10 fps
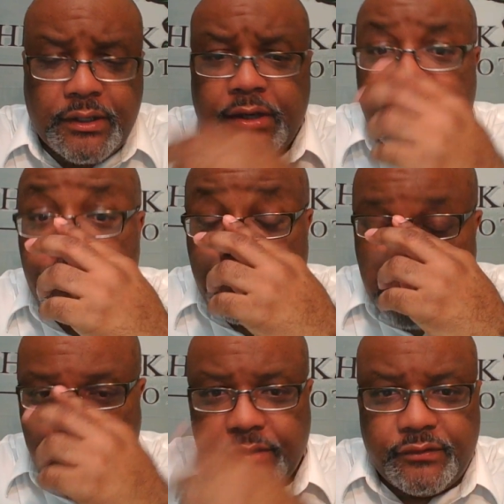getting off to a
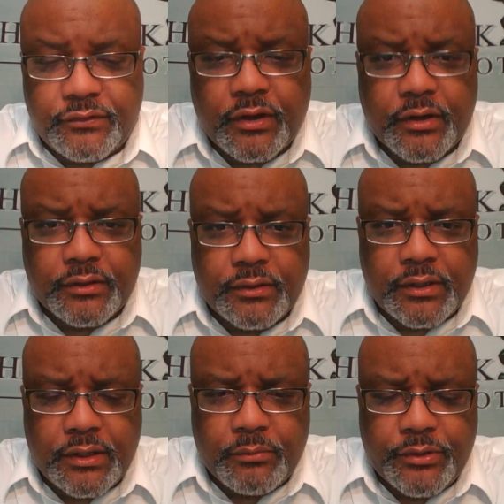good start
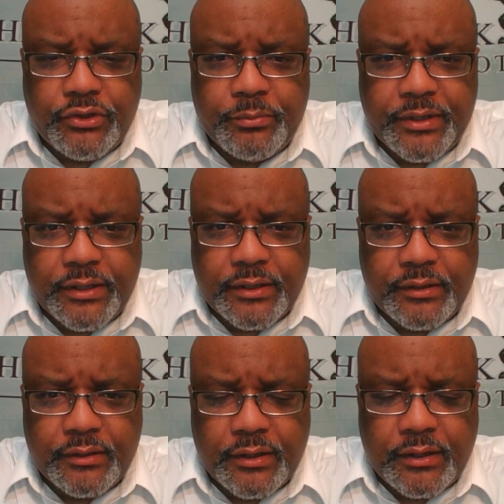when you begin